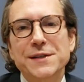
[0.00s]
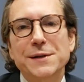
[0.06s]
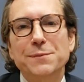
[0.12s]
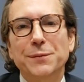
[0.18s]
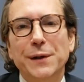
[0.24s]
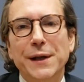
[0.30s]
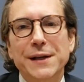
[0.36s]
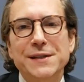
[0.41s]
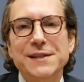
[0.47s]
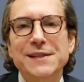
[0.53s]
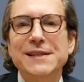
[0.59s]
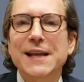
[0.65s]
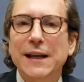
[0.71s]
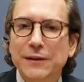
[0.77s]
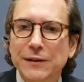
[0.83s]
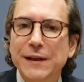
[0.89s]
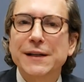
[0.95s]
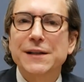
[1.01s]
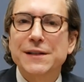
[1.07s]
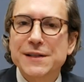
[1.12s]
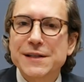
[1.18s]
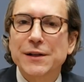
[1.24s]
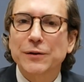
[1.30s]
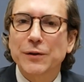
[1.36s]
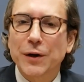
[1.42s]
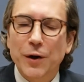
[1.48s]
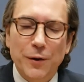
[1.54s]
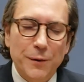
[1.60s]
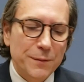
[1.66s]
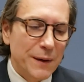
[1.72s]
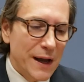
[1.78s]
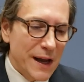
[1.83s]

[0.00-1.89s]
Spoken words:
implants, saline and silicone.